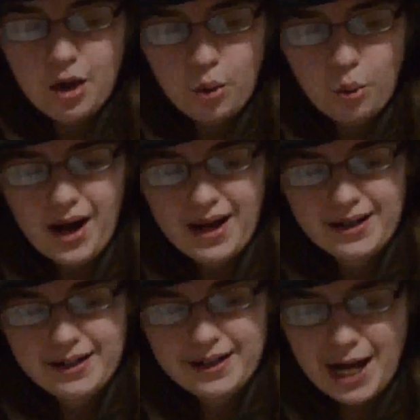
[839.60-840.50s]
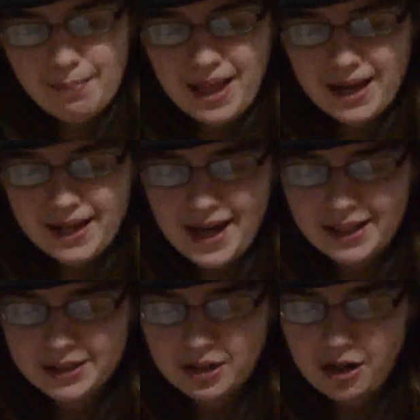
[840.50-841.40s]
"Why, 9 black
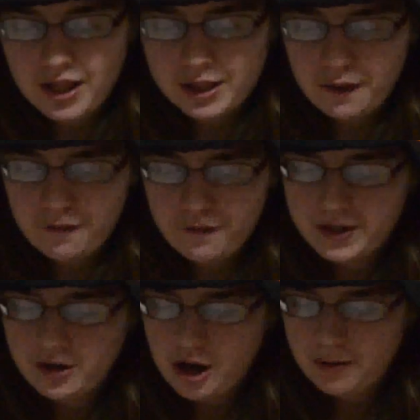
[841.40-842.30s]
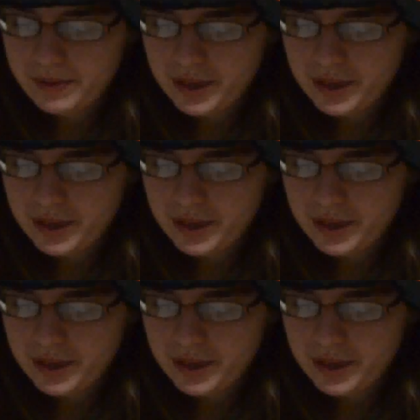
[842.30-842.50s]
cats, all like our friend Tom